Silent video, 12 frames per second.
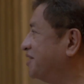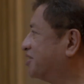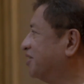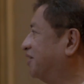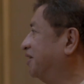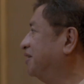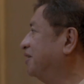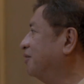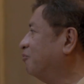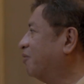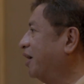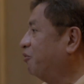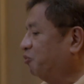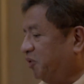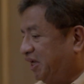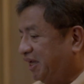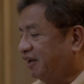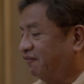where people can talk
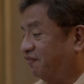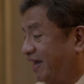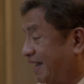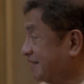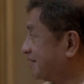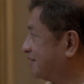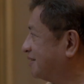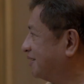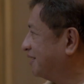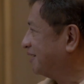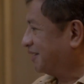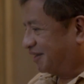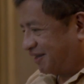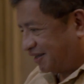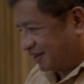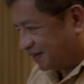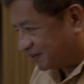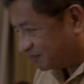about the things that they feel for,
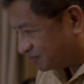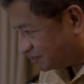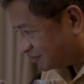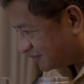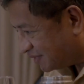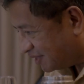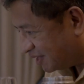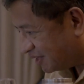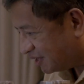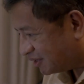the challenges that they